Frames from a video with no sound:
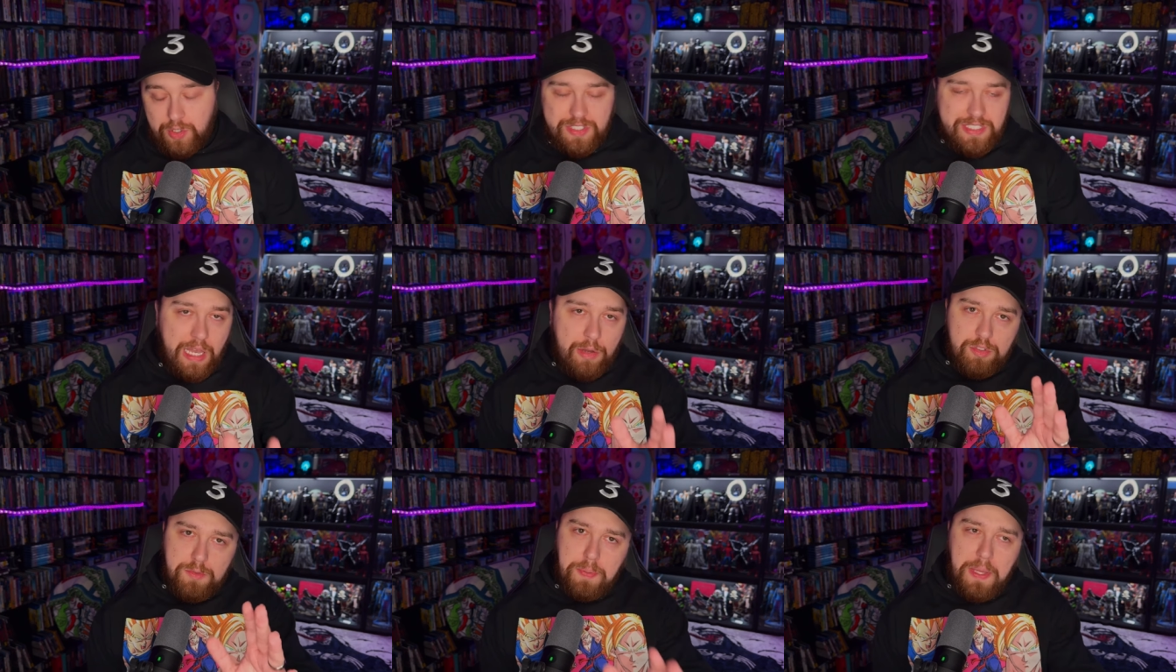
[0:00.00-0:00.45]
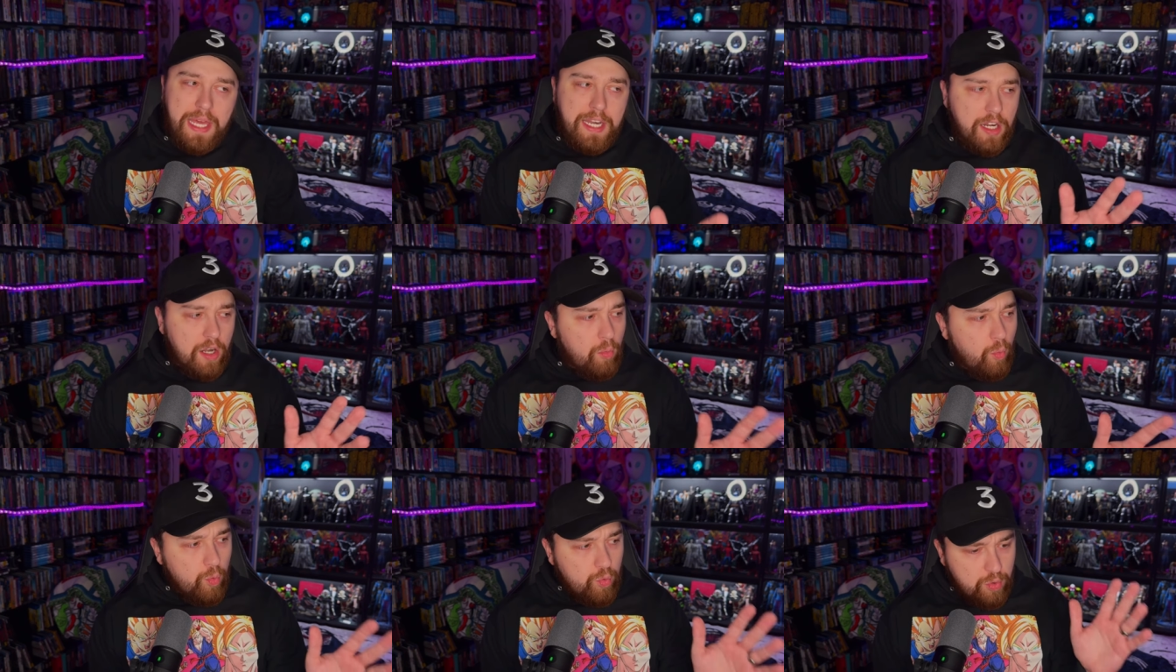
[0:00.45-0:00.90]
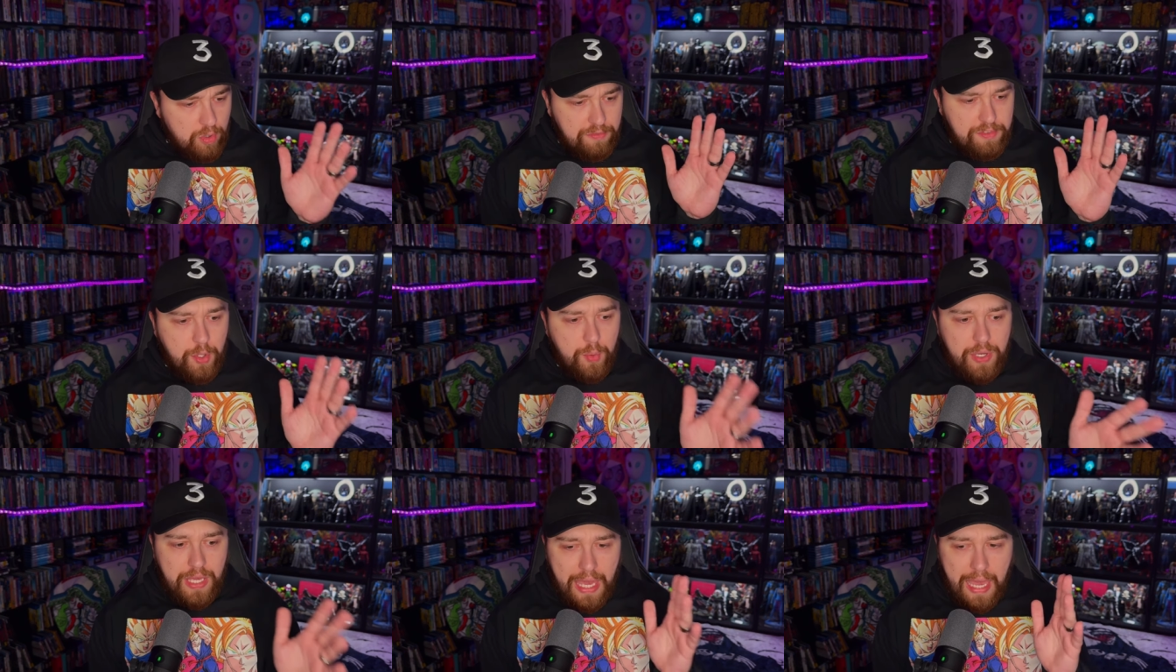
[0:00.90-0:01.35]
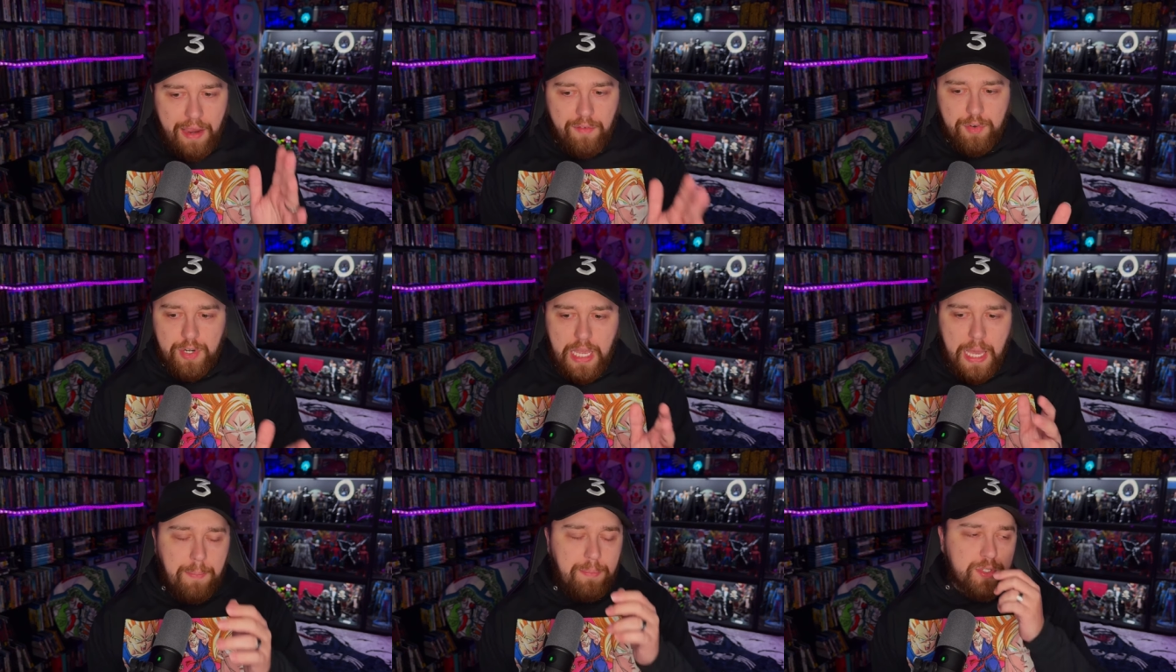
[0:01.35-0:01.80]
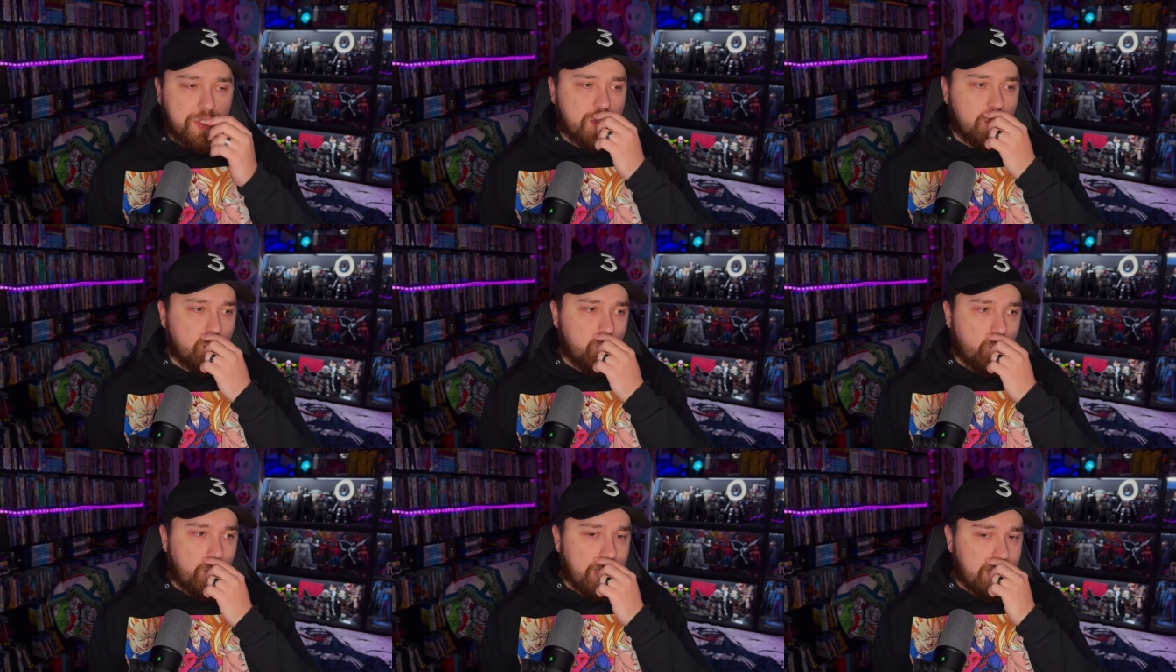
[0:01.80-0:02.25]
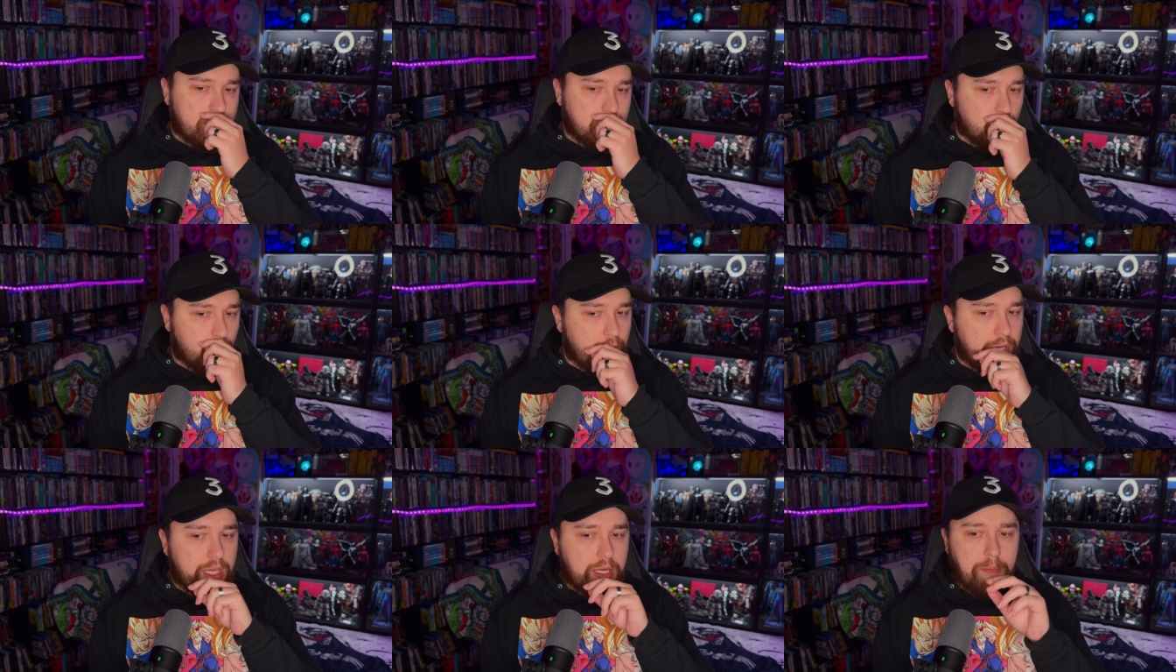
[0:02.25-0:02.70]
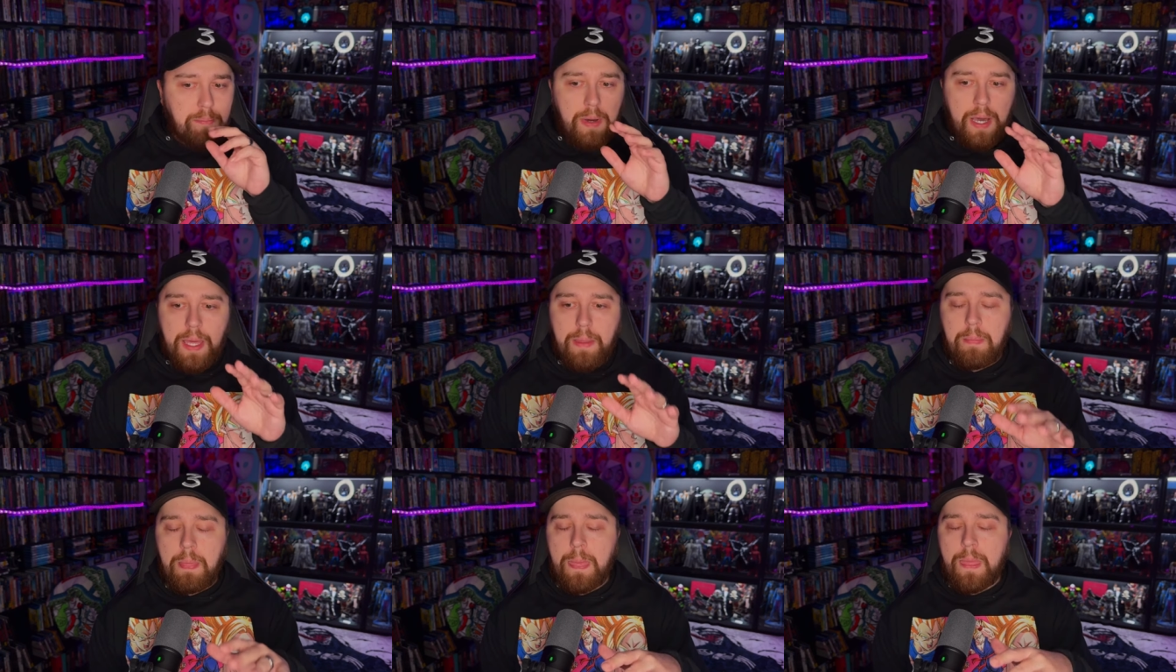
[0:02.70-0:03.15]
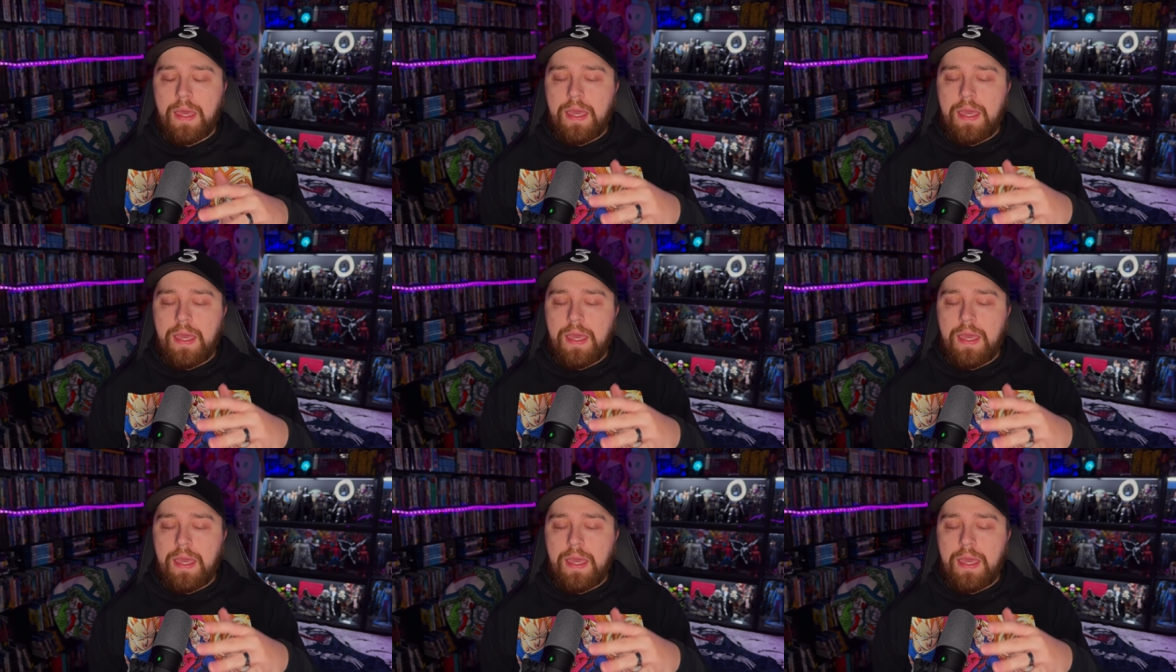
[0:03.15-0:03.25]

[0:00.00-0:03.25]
because I was planning on reviewing every episode week to week, but